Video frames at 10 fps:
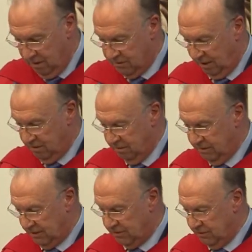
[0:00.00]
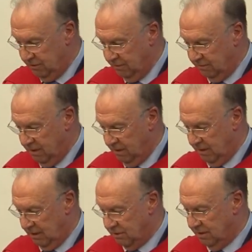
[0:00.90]
So that's the sort of
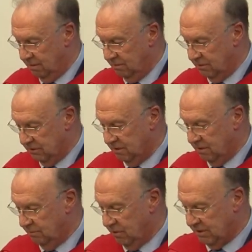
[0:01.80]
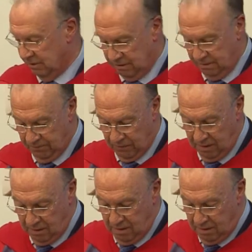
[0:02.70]
carnage that was present.
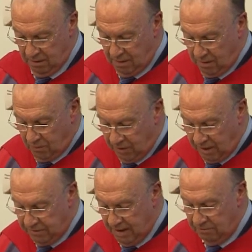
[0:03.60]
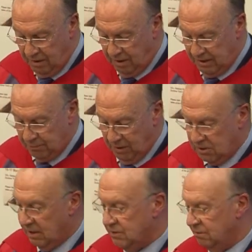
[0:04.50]
What I then realised
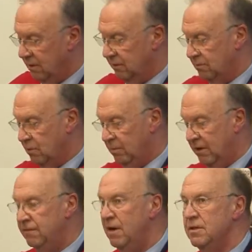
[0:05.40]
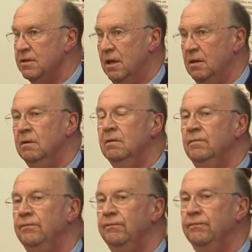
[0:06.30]
much later on, that what my father did,
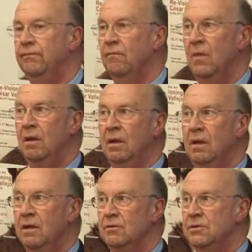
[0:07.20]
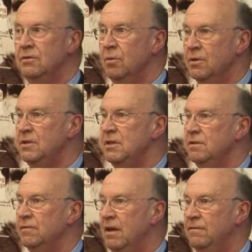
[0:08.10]
he was quantity
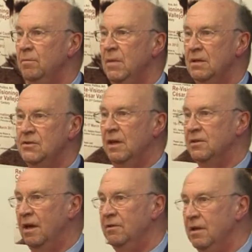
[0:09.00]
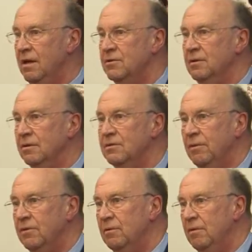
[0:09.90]
surveyor for Middlesex County Council.
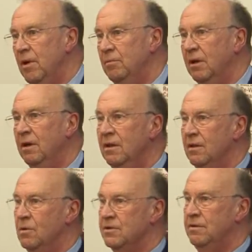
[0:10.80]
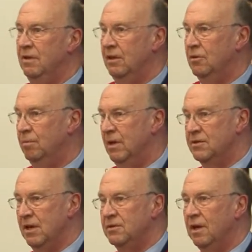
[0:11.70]
Some of you will remember there was a thing called
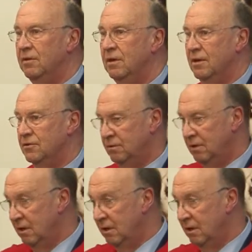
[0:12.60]
Middlesex County Council,